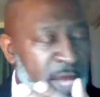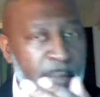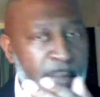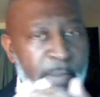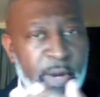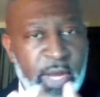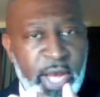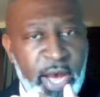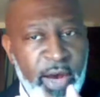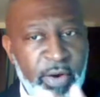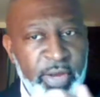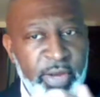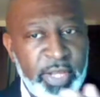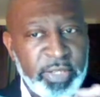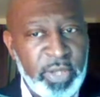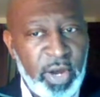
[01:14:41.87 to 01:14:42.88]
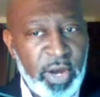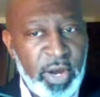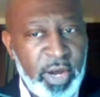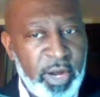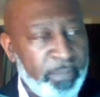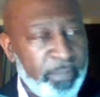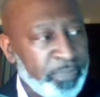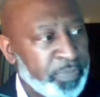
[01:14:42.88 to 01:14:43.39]
Because it's
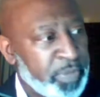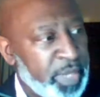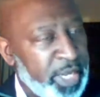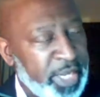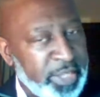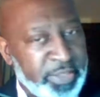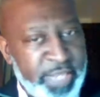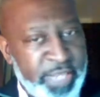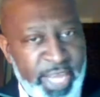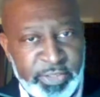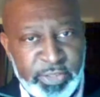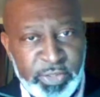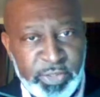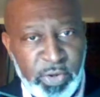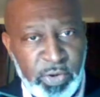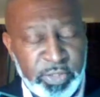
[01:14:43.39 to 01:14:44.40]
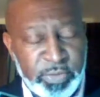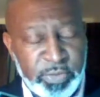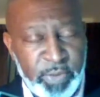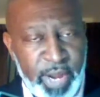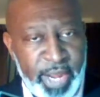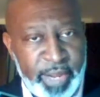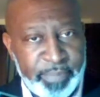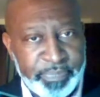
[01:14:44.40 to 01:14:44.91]
uh it's that source, right?